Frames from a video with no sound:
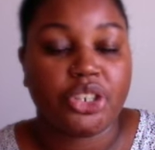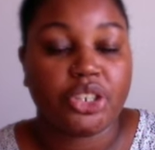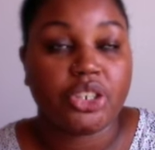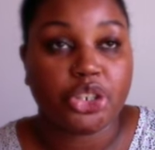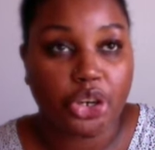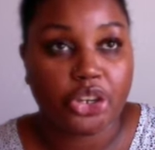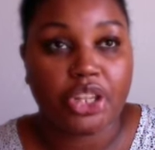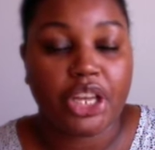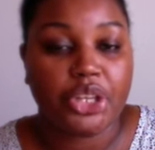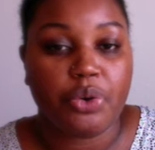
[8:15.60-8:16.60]
sure
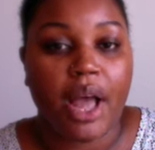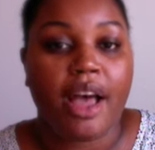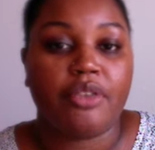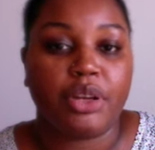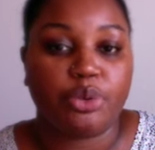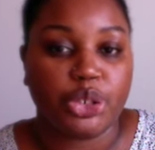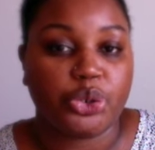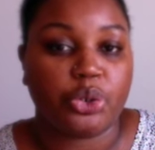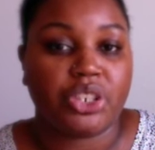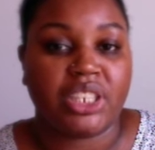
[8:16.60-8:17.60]
that you have the
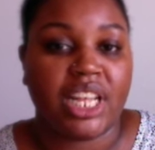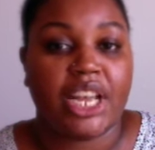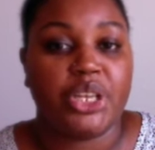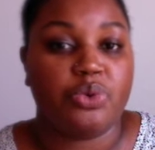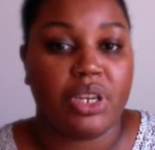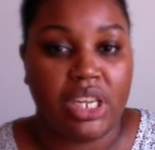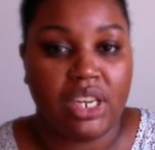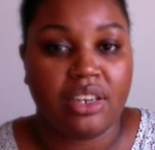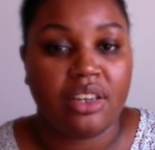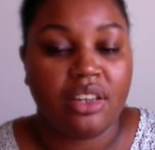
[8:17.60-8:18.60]
resources that you need.